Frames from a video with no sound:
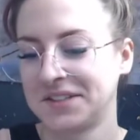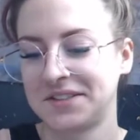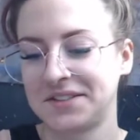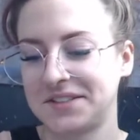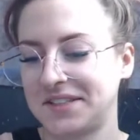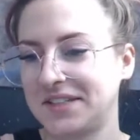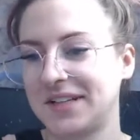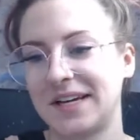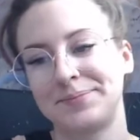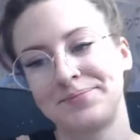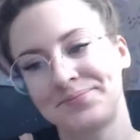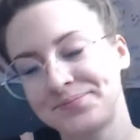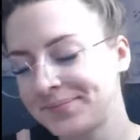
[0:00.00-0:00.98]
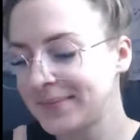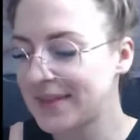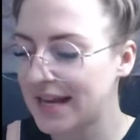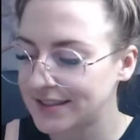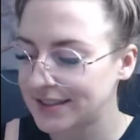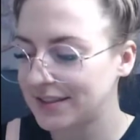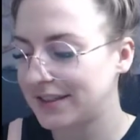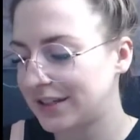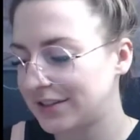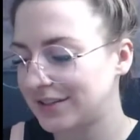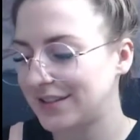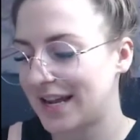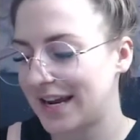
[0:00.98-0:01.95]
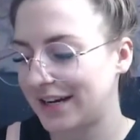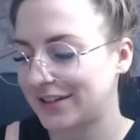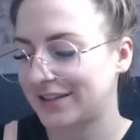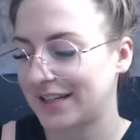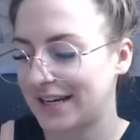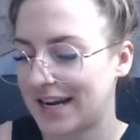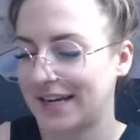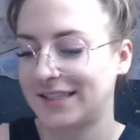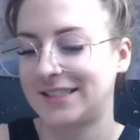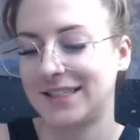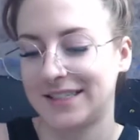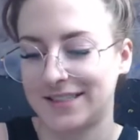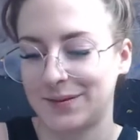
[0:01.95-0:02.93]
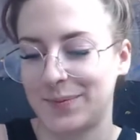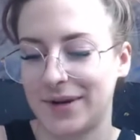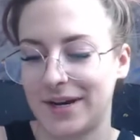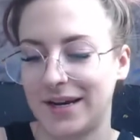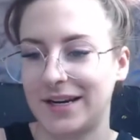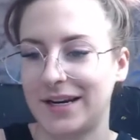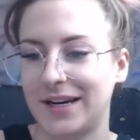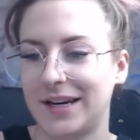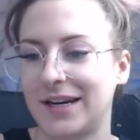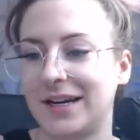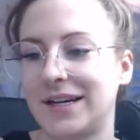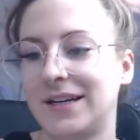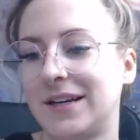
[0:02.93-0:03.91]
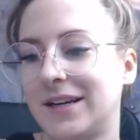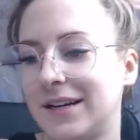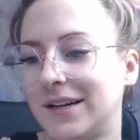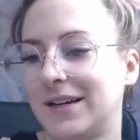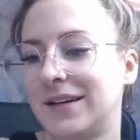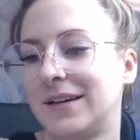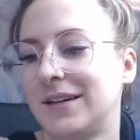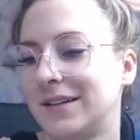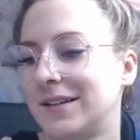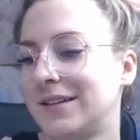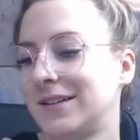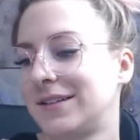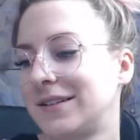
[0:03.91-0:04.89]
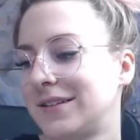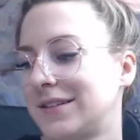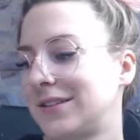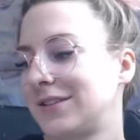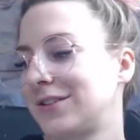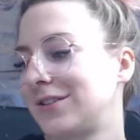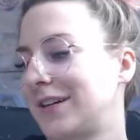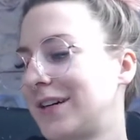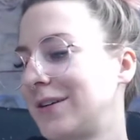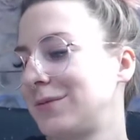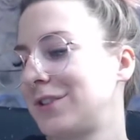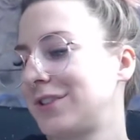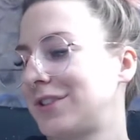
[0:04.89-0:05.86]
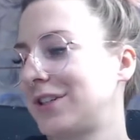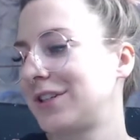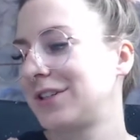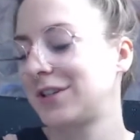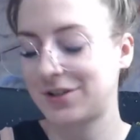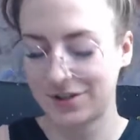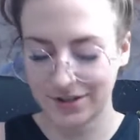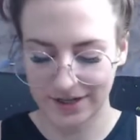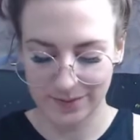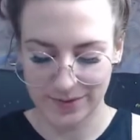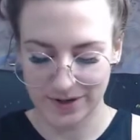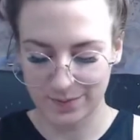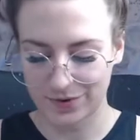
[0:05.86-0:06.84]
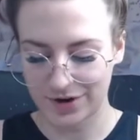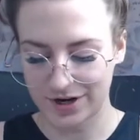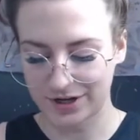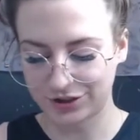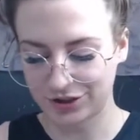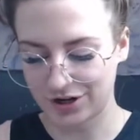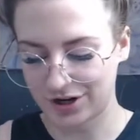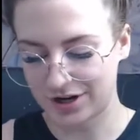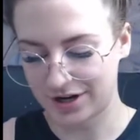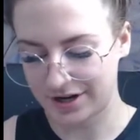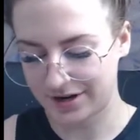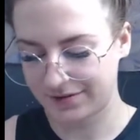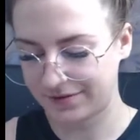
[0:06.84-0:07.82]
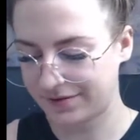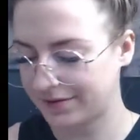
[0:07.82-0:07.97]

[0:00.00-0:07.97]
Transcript: See, like, mm, that's a little lighter than I anticipated. So I'm just going to clean my brush off.